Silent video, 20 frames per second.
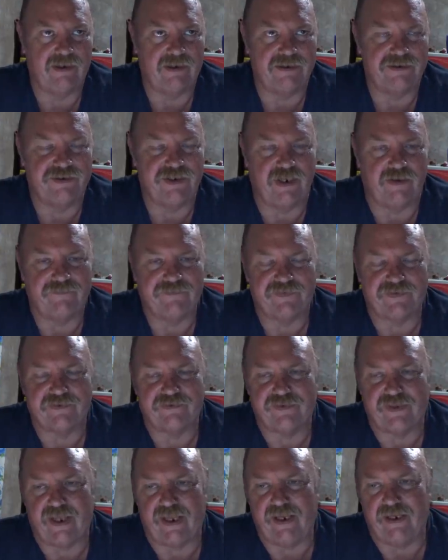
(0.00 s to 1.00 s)
Jeff's
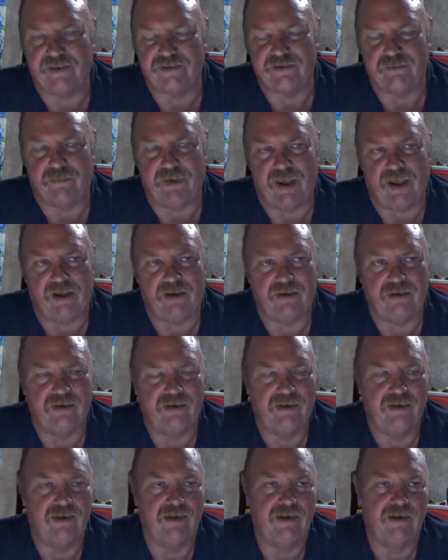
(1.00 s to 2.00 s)
things about
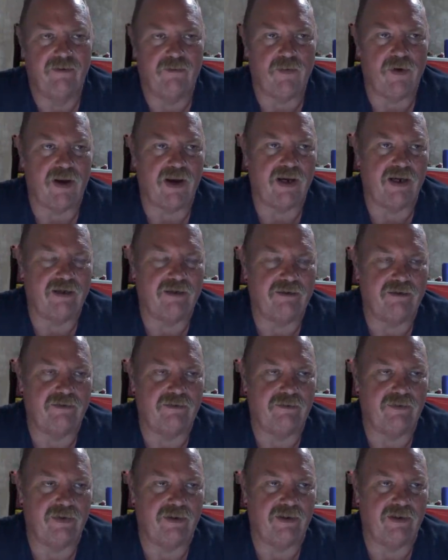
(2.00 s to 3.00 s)
wanting
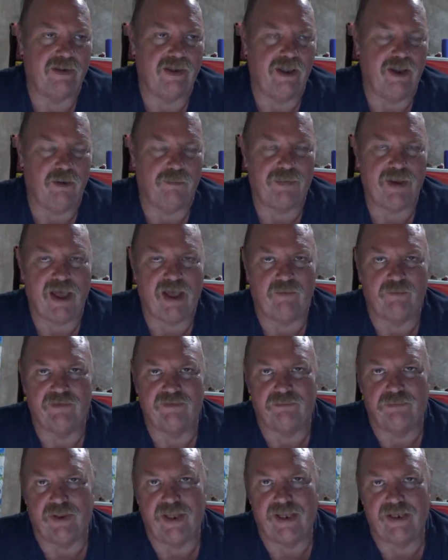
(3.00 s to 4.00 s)
to help out
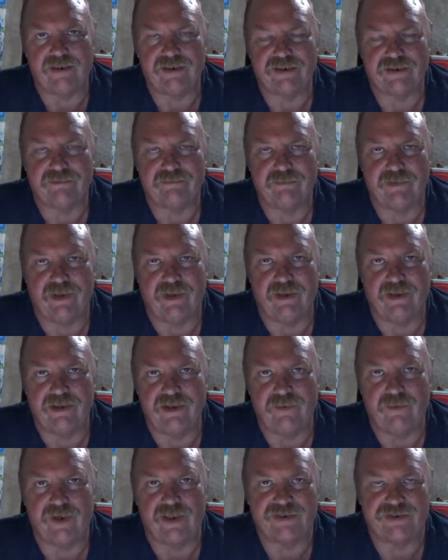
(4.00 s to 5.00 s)
with Blake's
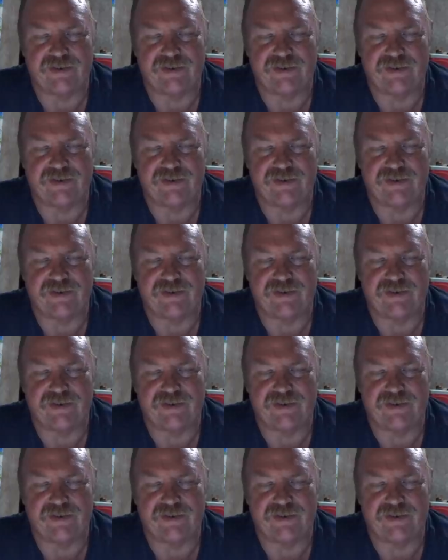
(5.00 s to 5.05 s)
U.S.